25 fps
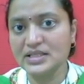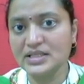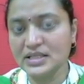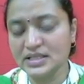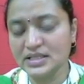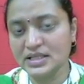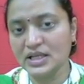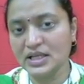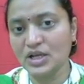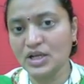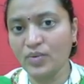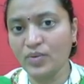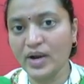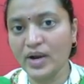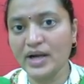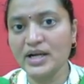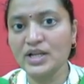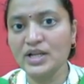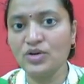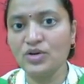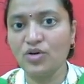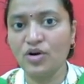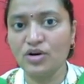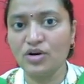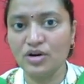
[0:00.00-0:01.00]
is required
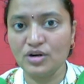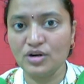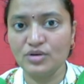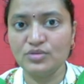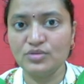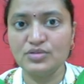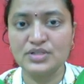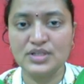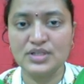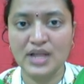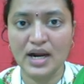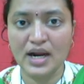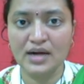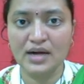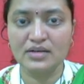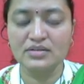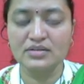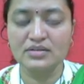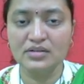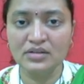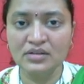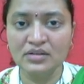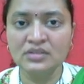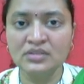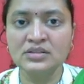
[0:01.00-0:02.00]
in order to start
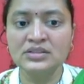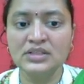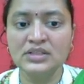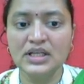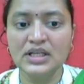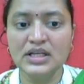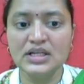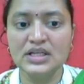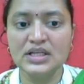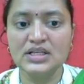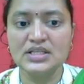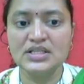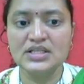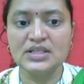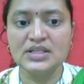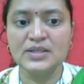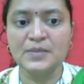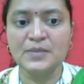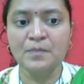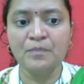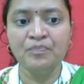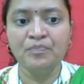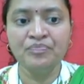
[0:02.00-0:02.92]
the industry.